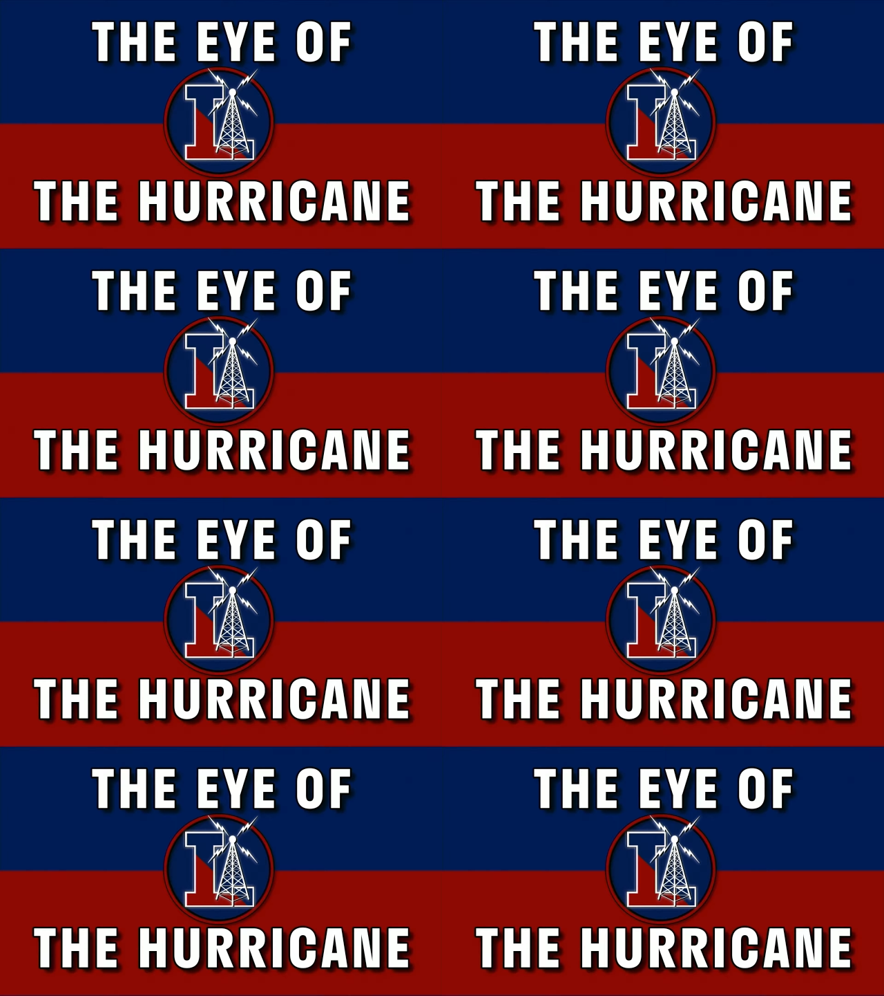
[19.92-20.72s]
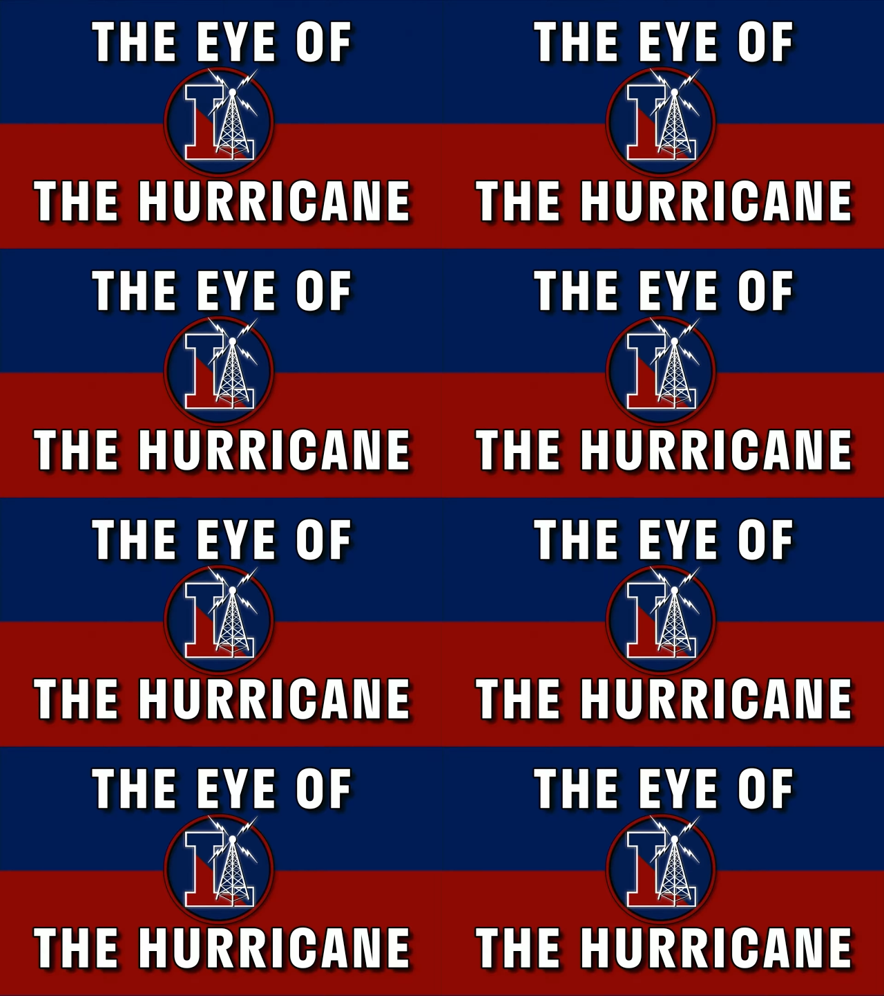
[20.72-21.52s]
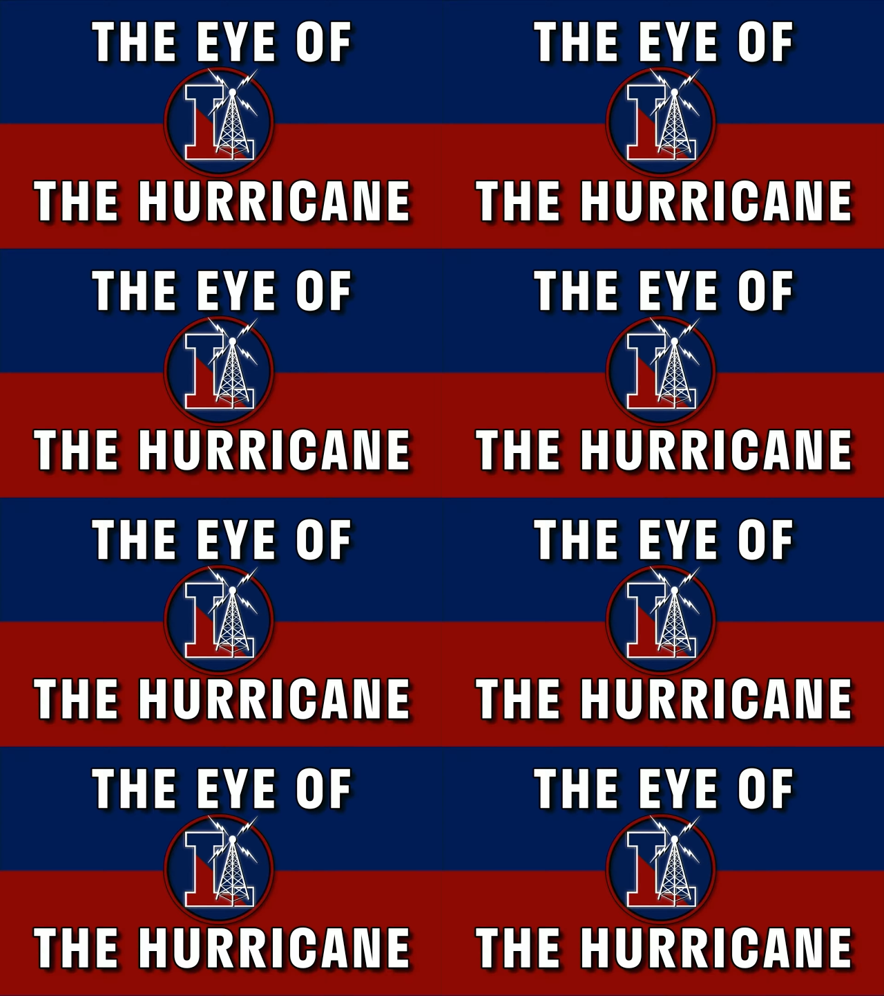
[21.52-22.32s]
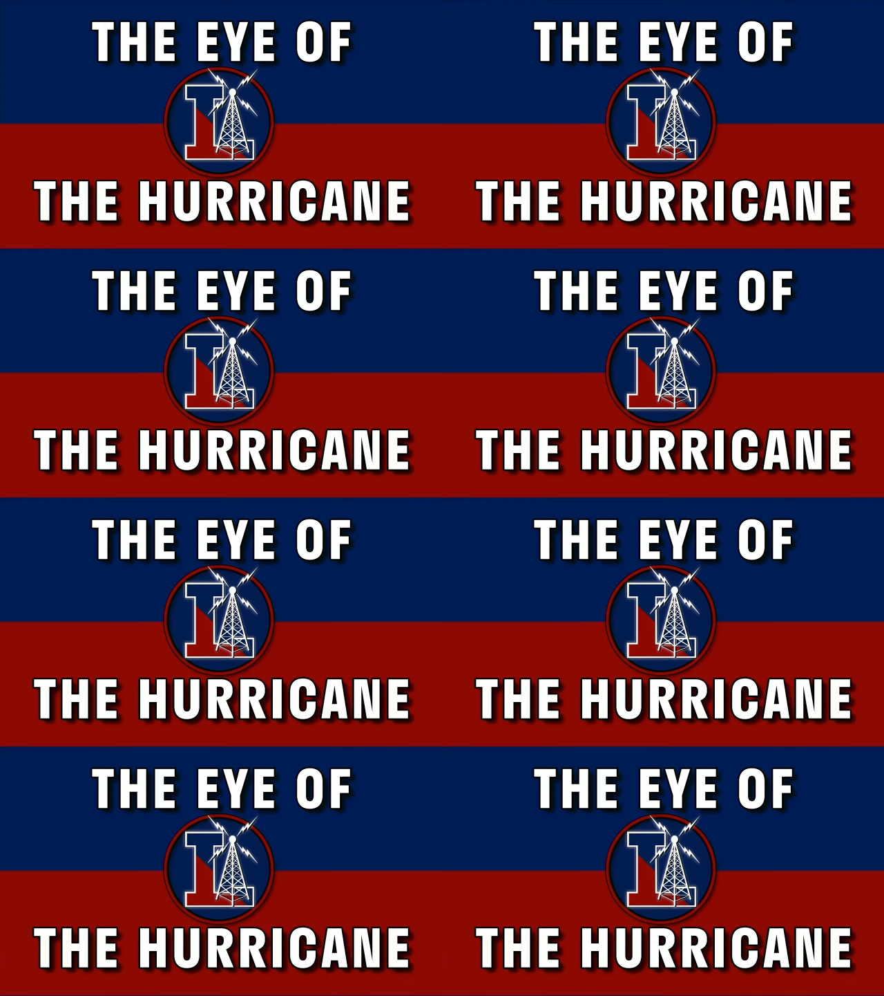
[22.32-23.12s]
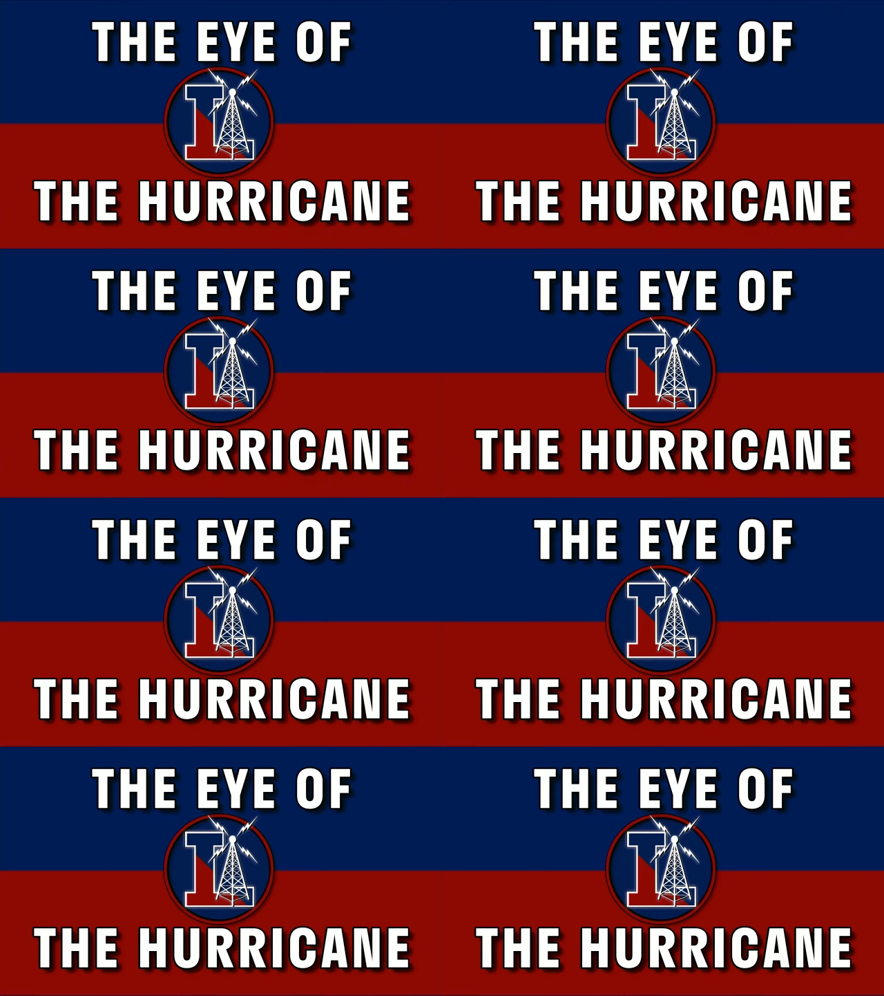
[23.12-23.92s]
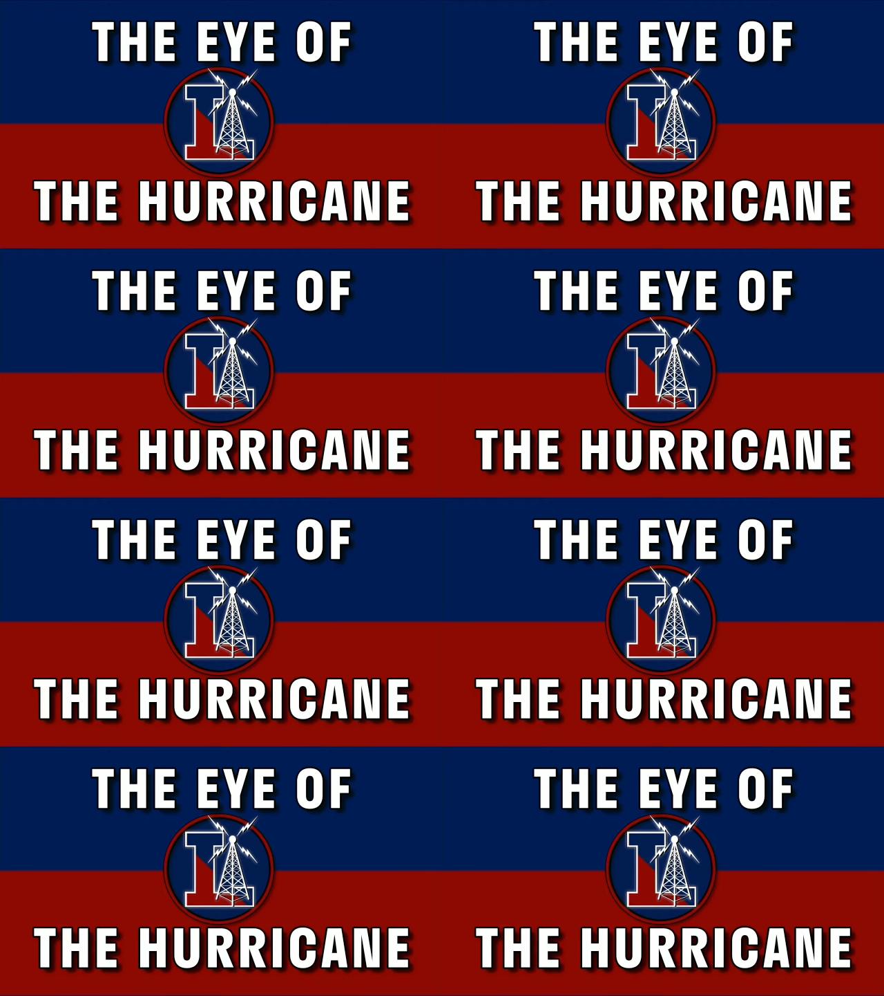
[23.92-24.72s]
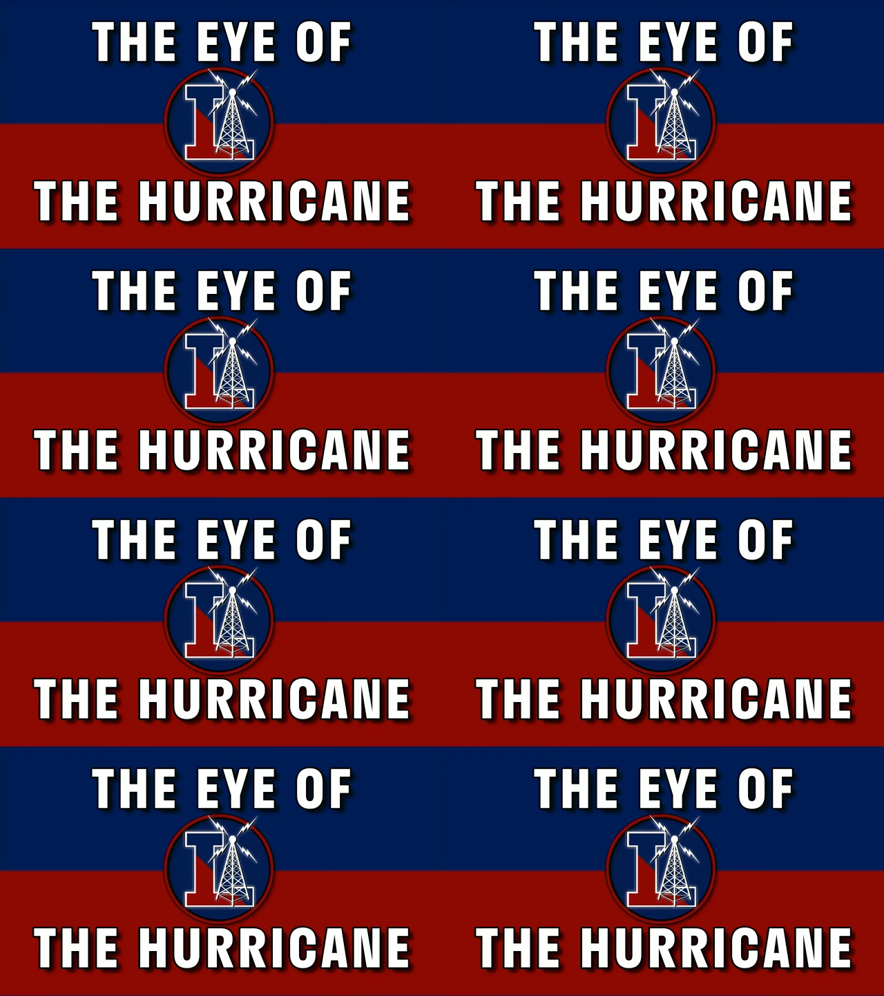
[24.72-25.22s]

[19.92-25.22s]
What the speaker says: Nobody's mouth can be seen.